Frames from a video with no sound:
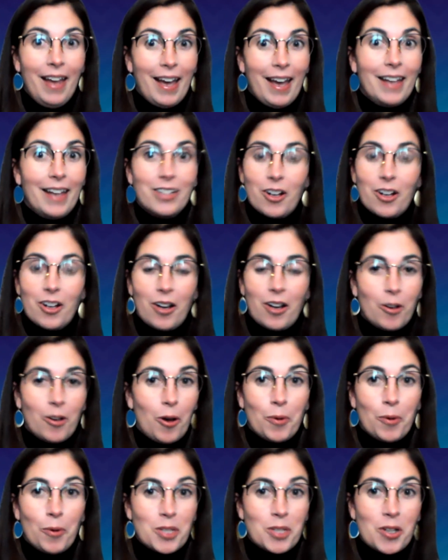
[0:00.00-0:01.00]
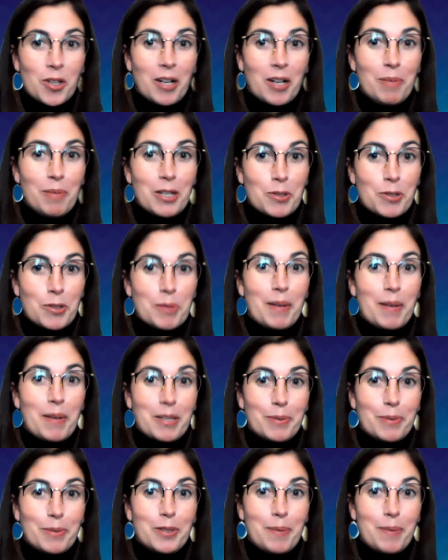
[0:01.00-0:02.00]
and always trying to be as
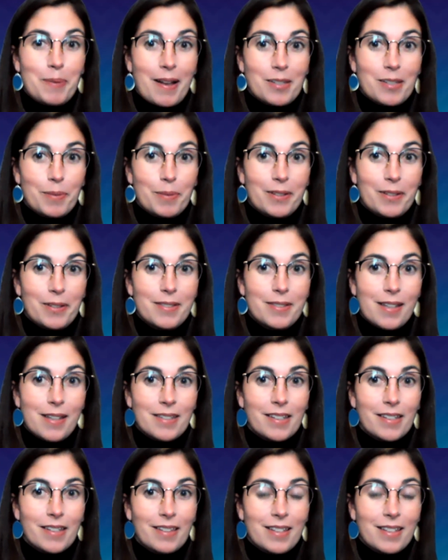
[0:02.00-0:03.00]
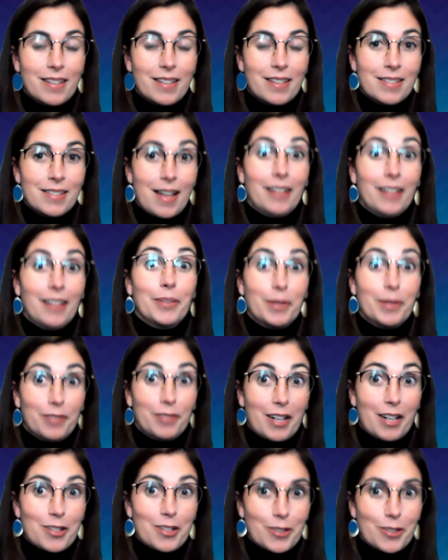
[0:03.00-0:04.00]
responsible as possible. It sounds like that's exactly what the
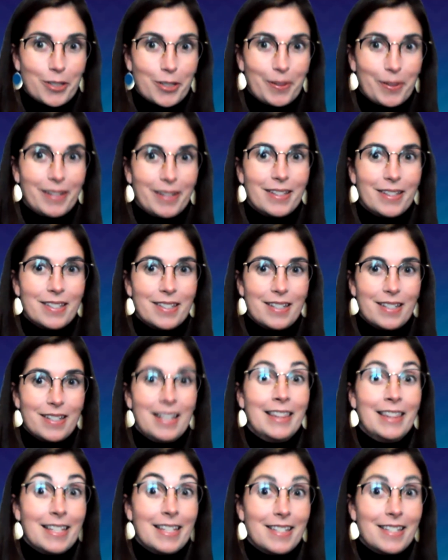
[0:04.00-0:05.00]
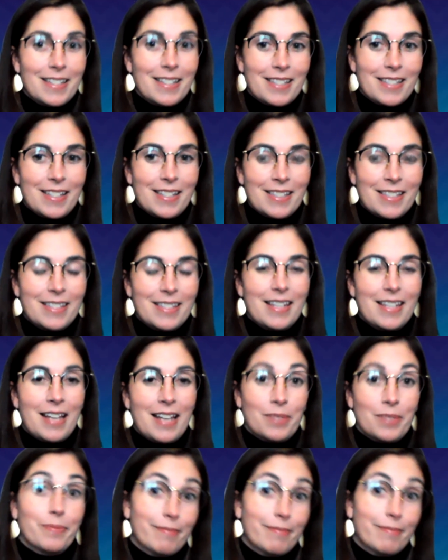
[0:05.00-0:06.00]
Flyers are doing in this instance
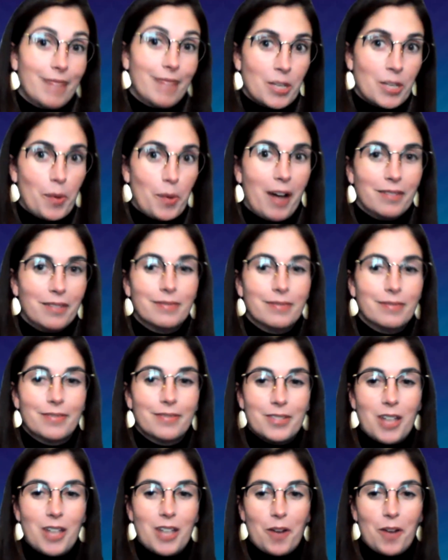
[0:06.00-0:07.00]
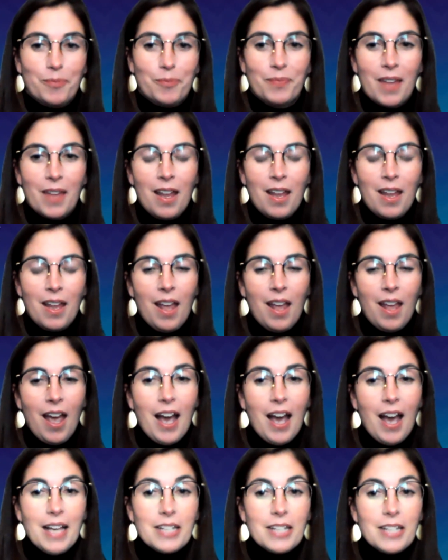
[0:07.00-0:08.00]
as well. So
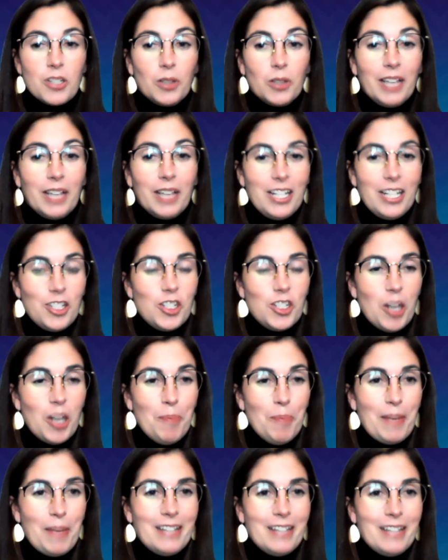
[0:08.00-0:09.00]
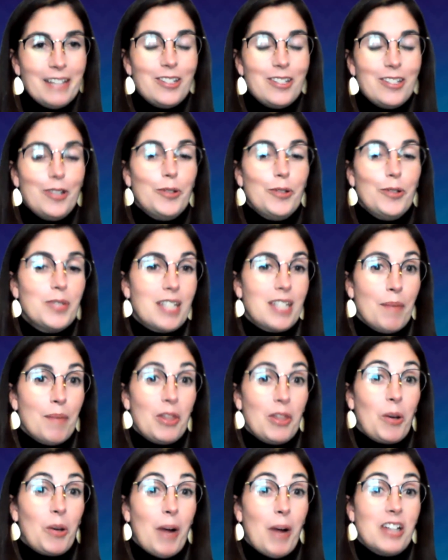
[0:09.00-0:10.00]
let's jump into some
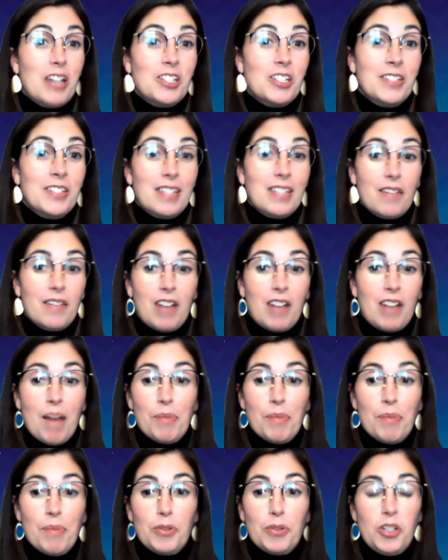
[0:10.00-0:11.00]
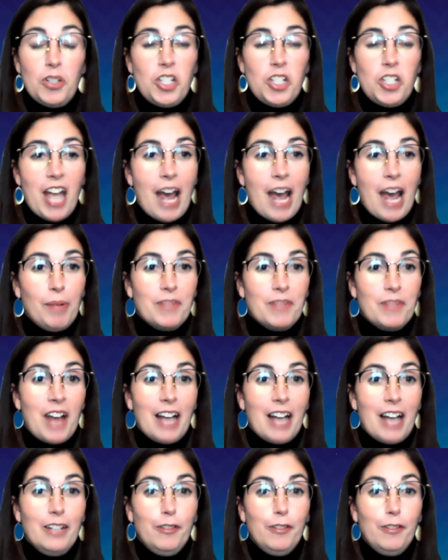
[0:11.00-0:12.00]
of the questions that have come through the chat. We've
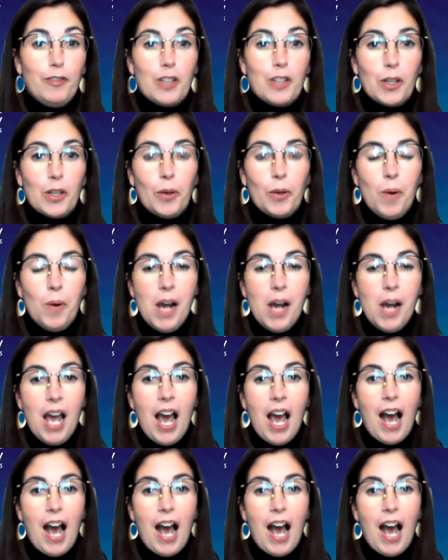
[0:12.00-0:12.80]
gotten a few.